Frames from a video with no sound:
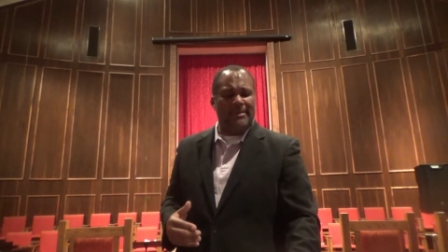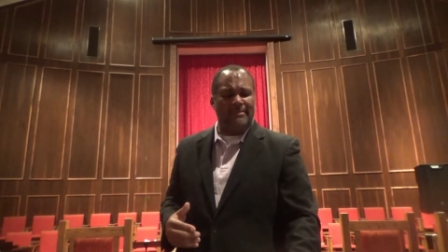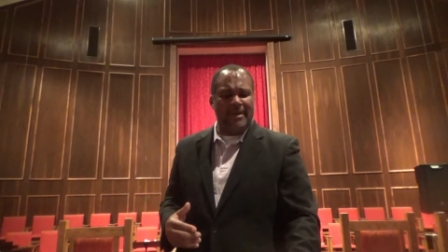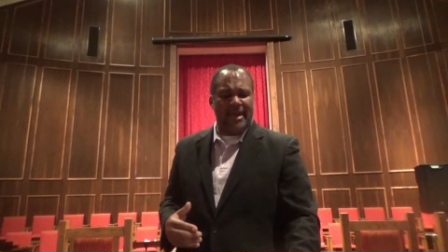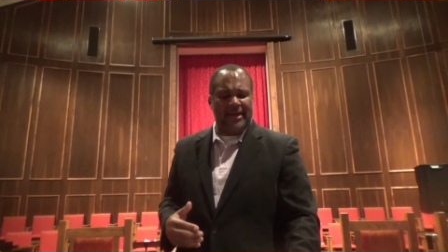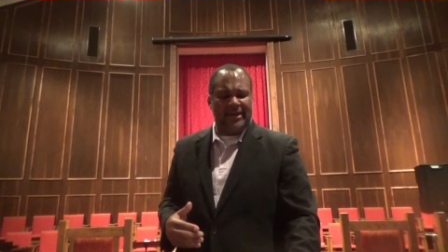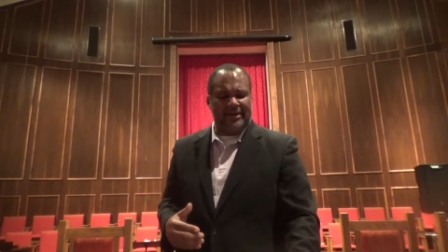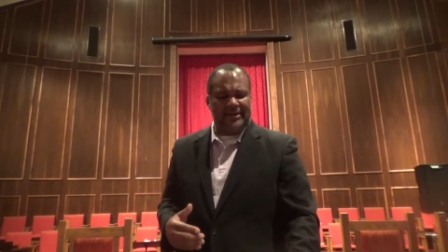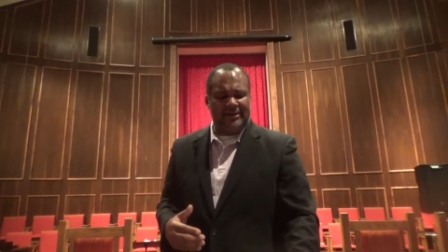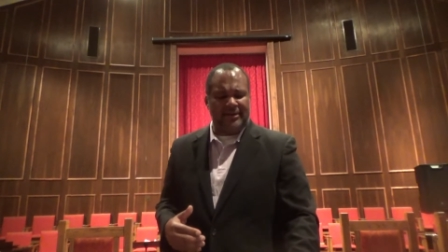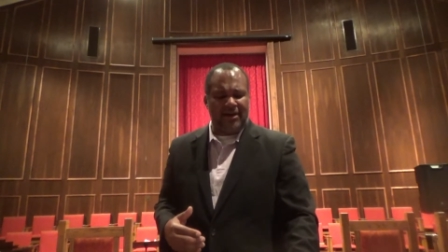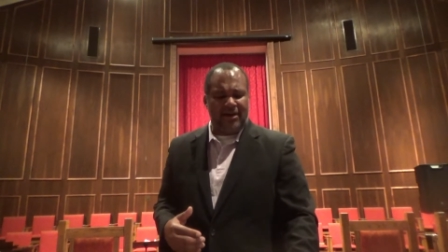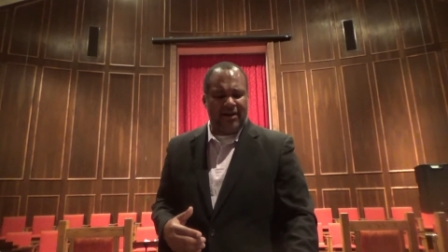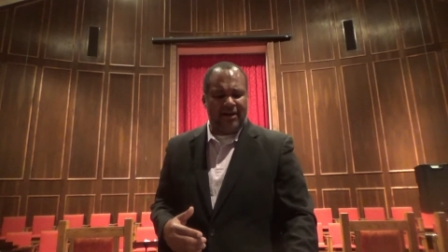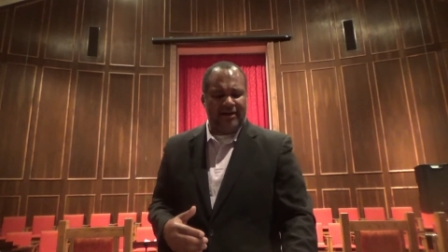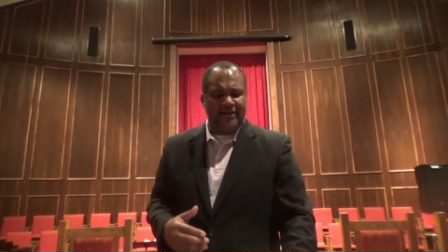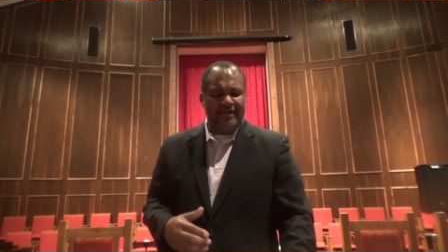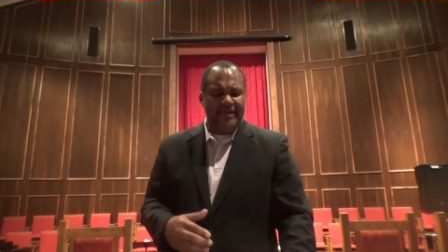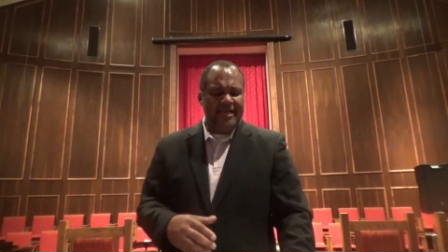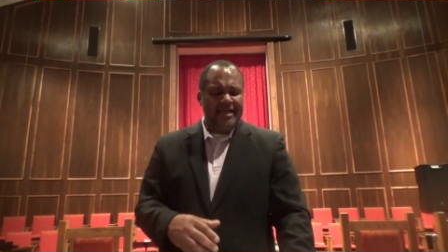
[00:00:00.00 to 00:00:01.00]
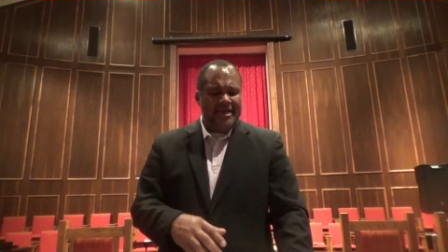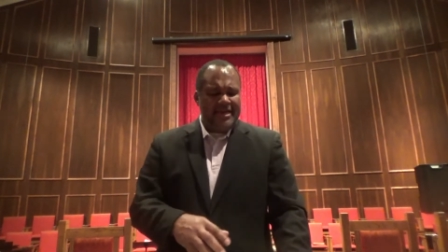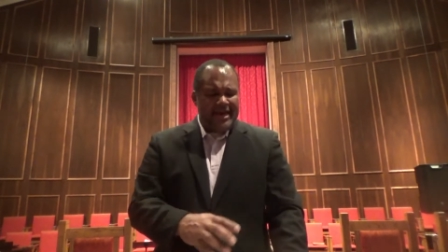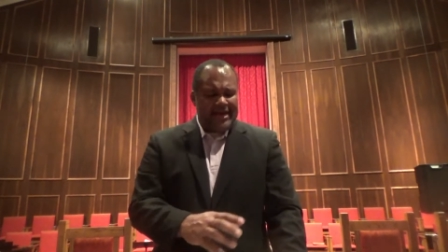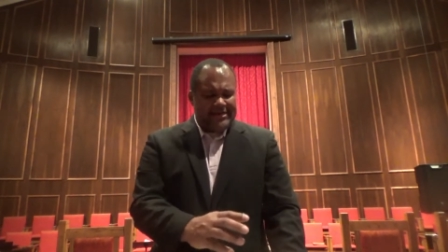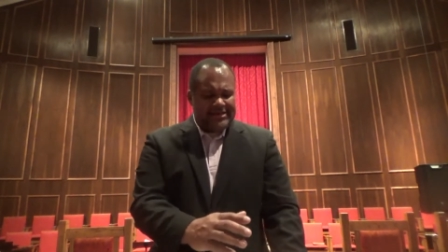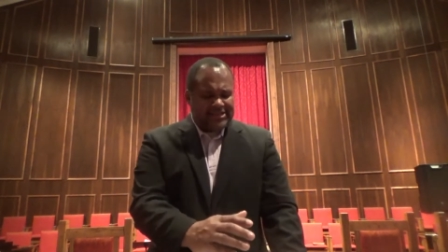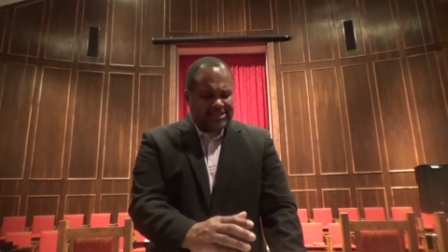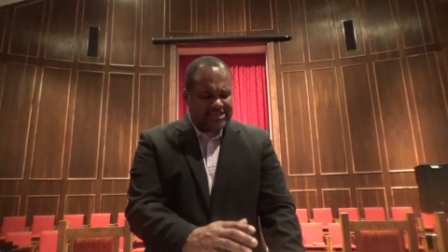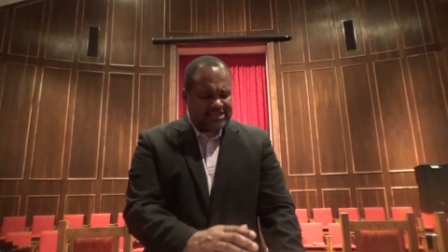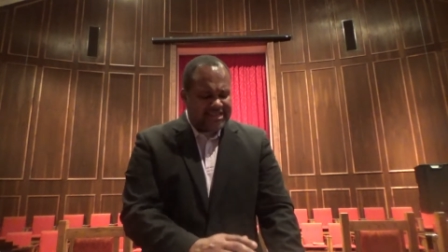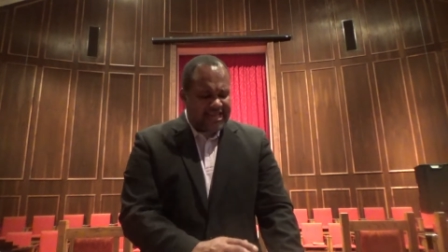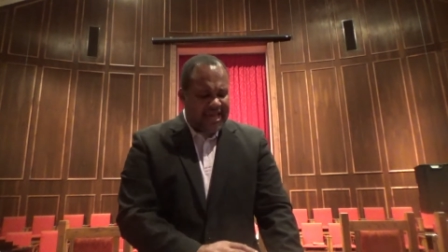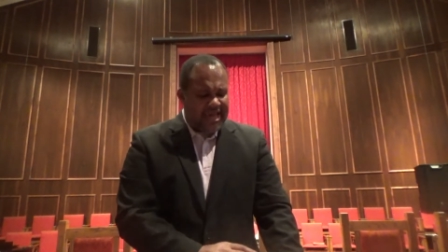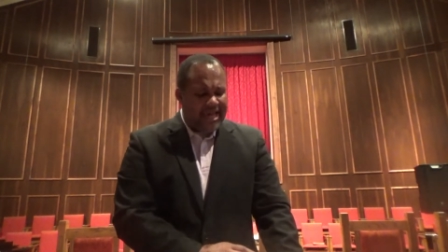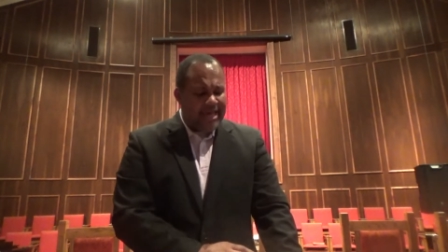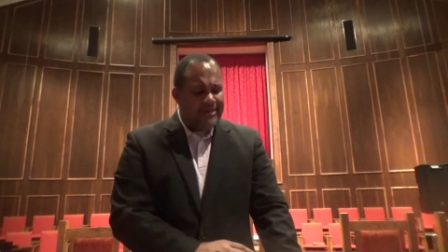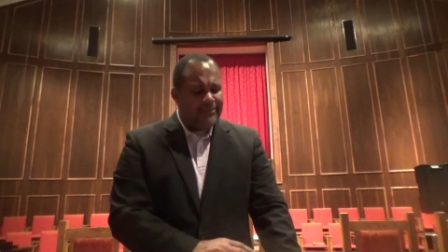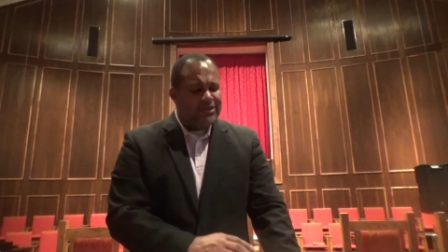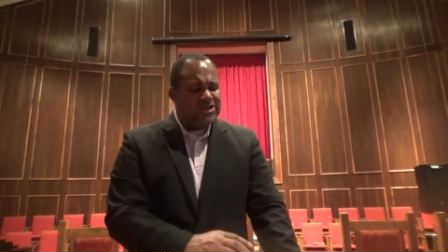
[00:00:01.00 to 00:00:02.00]
making God. And the
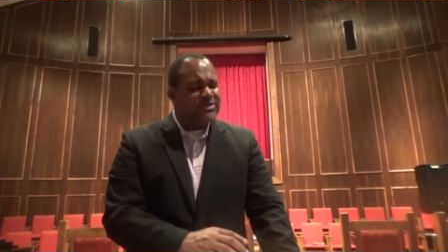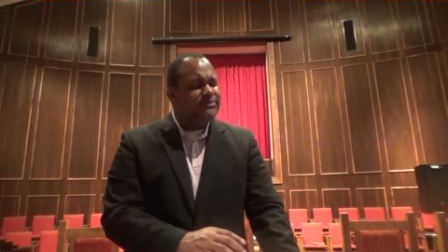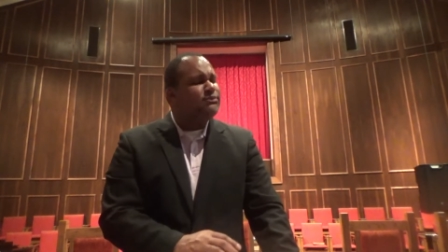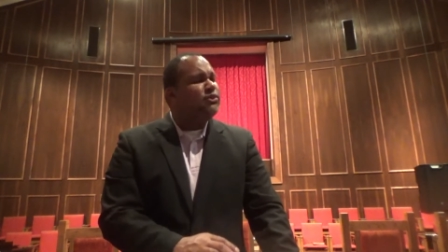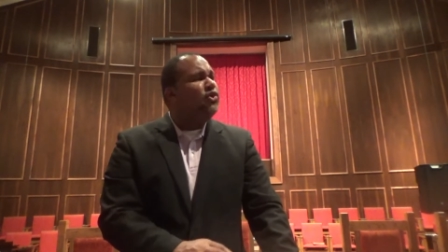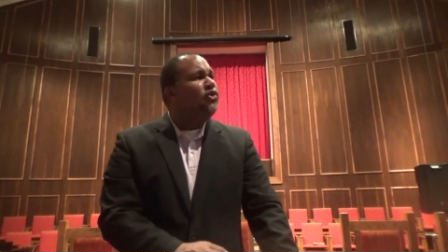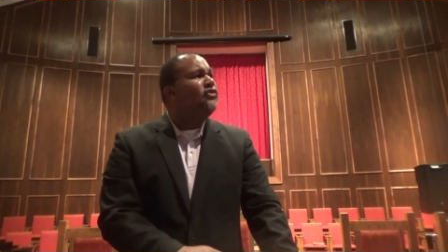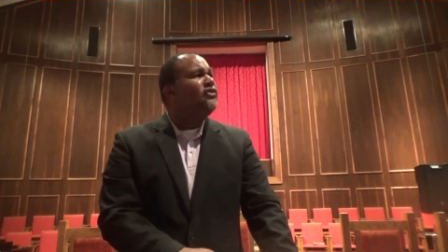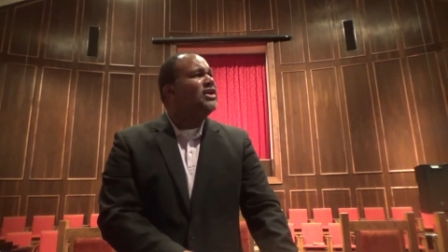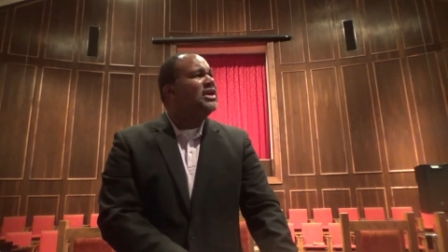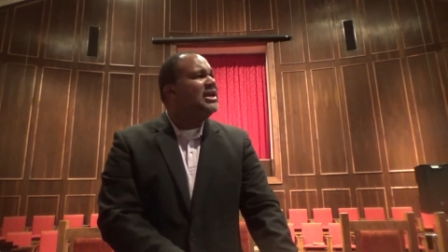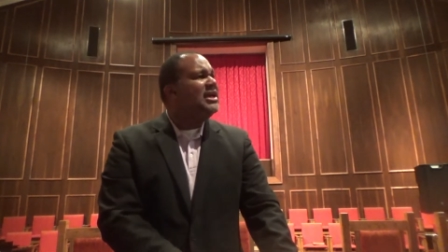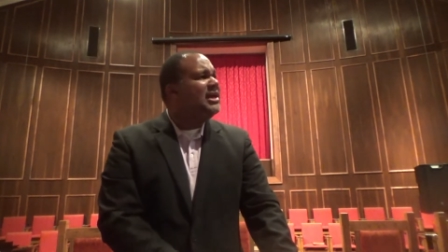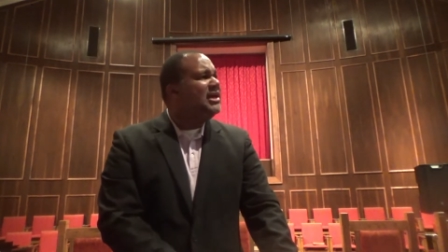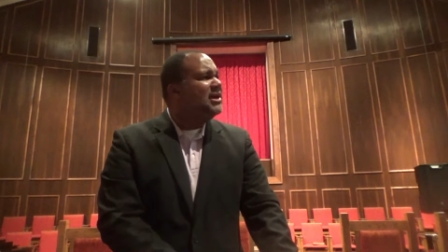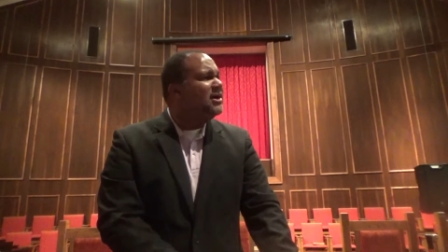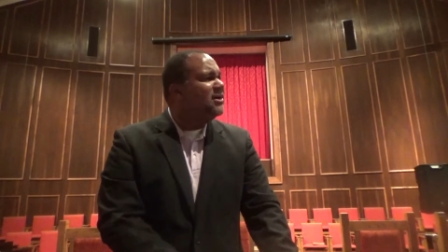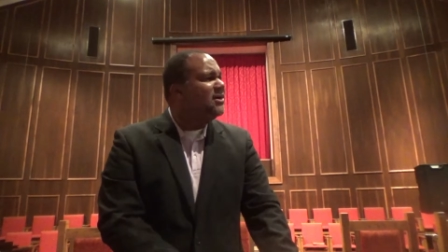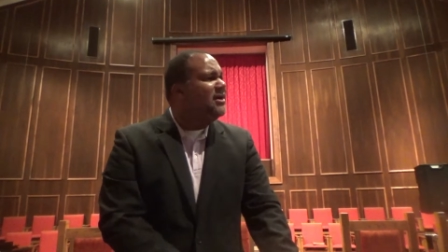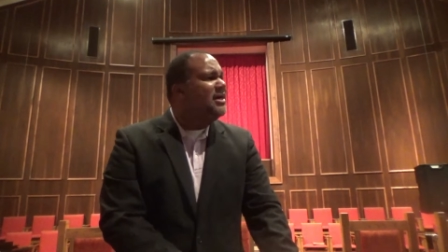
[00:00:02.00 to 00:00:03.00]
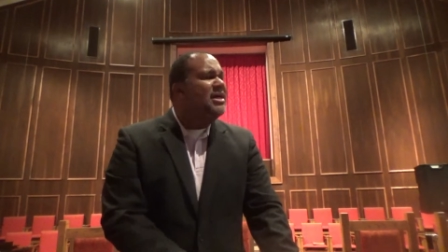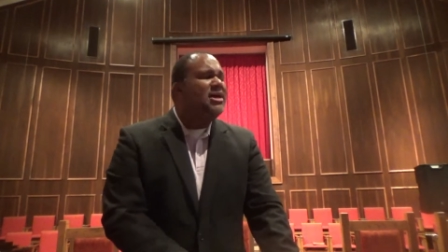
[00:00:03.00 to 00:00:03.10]
same was moving here